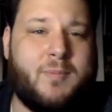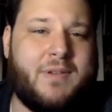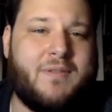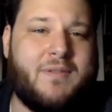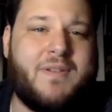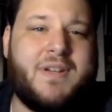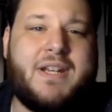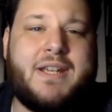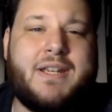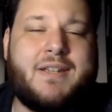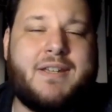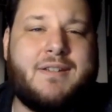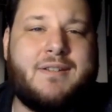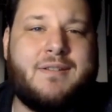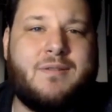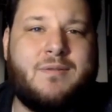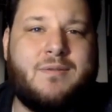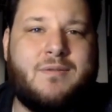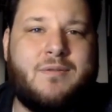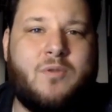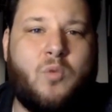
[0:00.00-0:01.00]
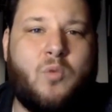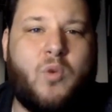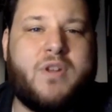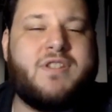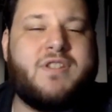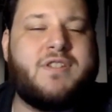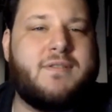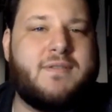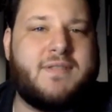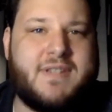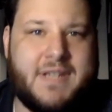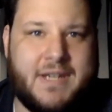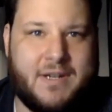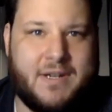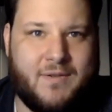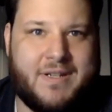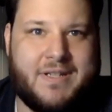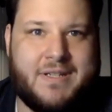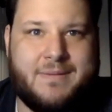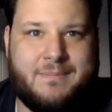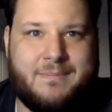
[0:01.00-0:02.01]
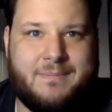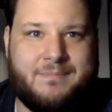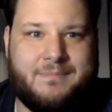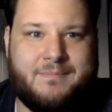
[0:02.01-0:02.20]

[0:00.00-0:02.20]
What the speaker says: be reading What's Your Secret?